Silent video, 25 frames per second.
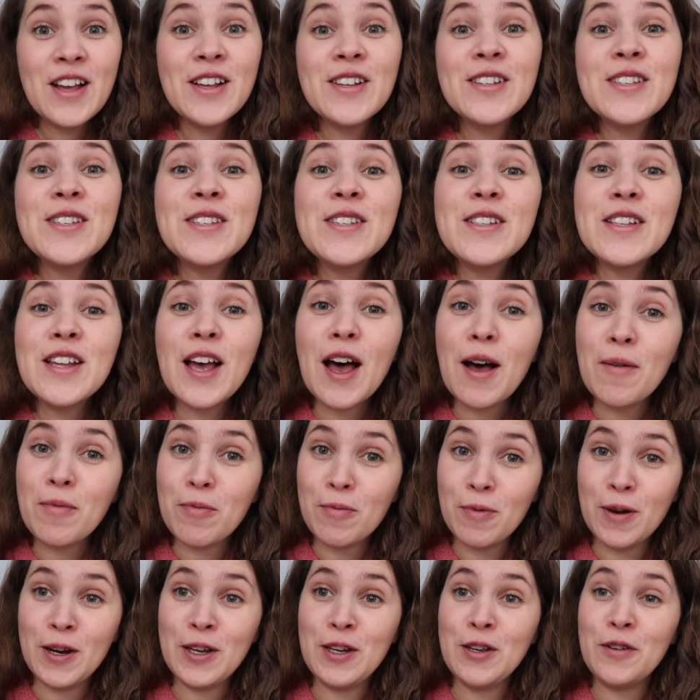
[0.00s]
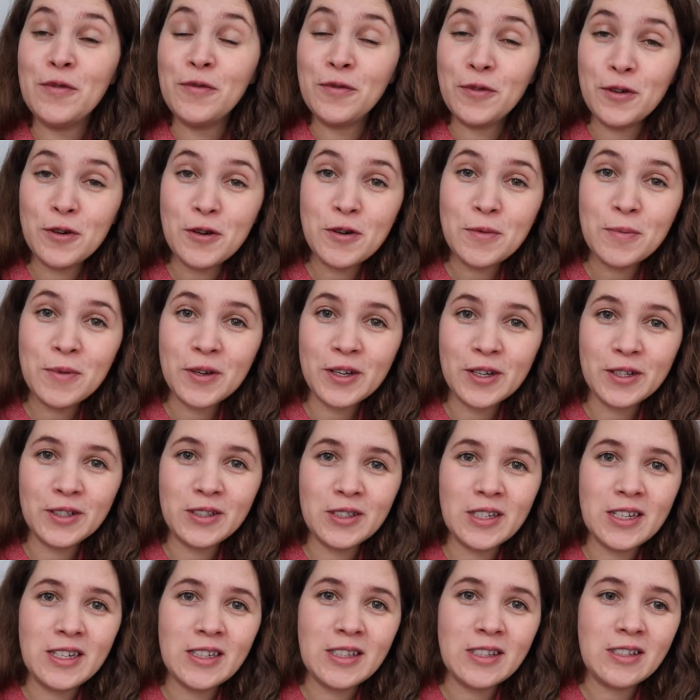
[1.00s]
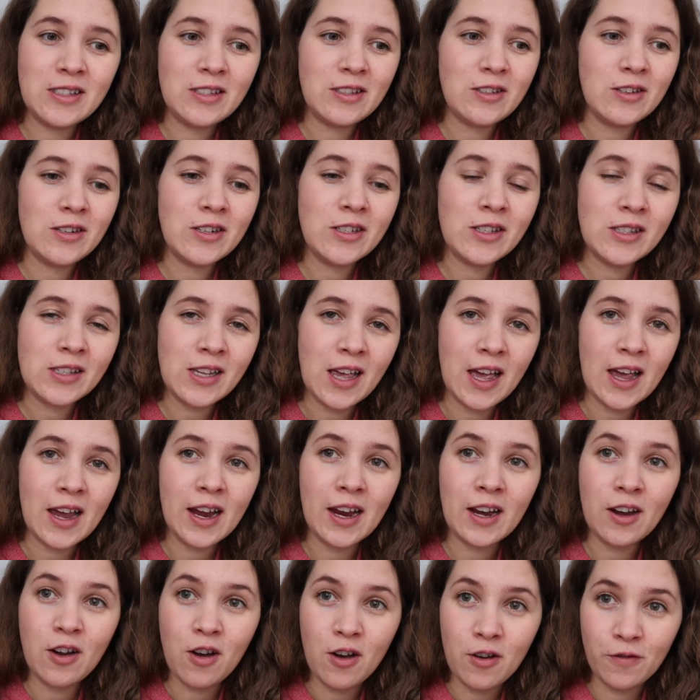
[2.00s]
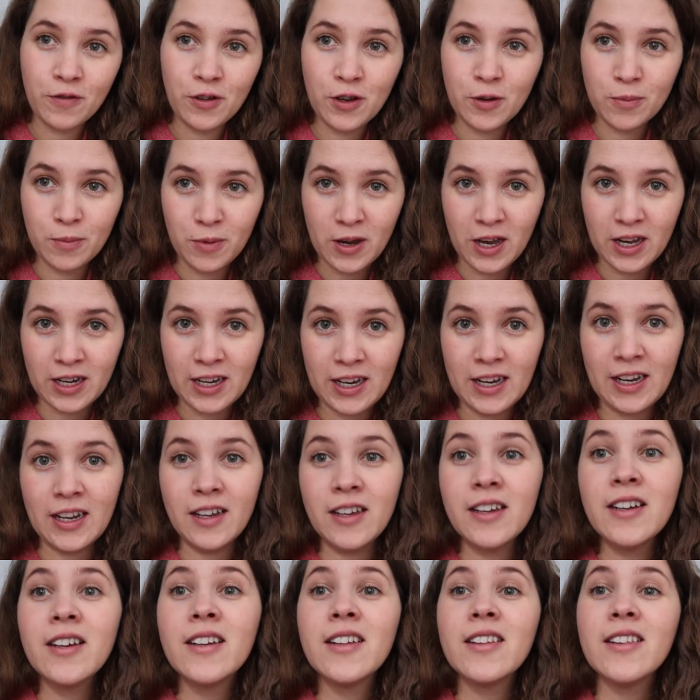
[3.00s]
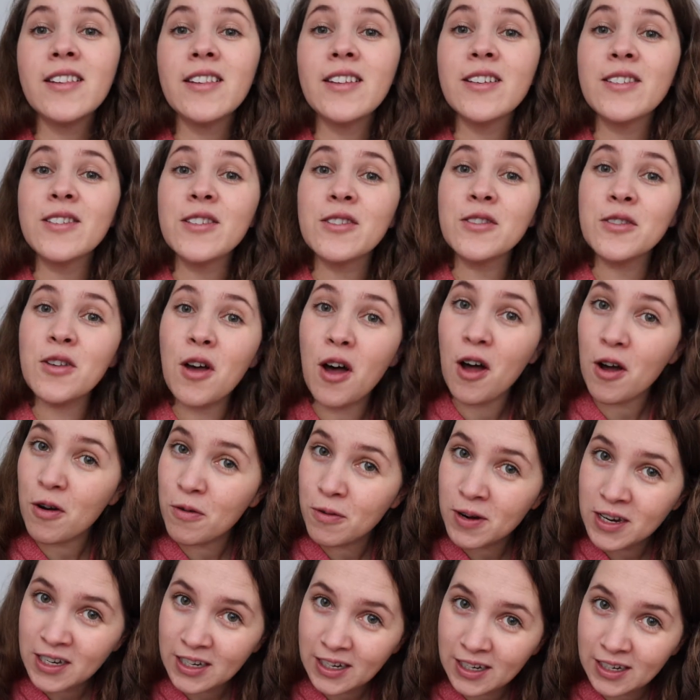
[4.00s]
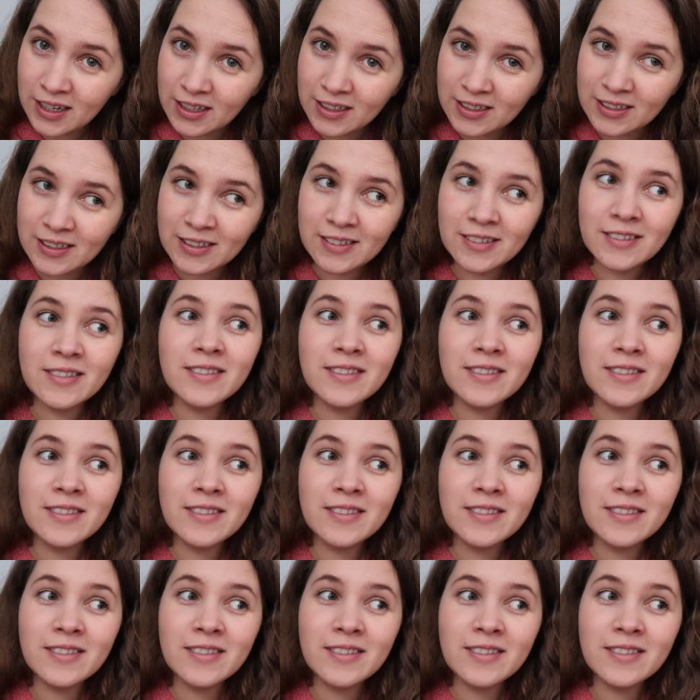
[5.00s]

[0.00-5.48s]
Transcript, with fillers: stop when you're full, because it's a sign of your body, this is all we need,